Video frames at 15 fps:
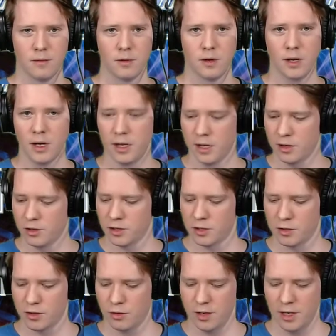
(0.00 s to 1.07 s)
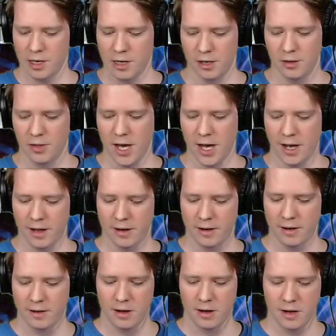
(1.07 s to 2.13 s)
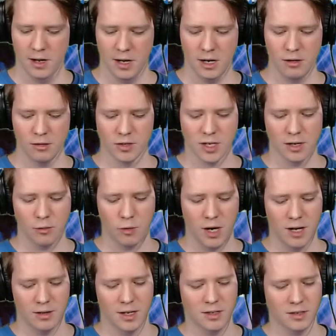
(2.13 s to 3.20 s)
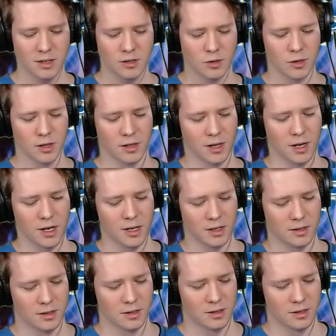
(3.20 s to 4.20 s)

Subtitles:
and it just created that. And I was like, wow, that sounds really nice.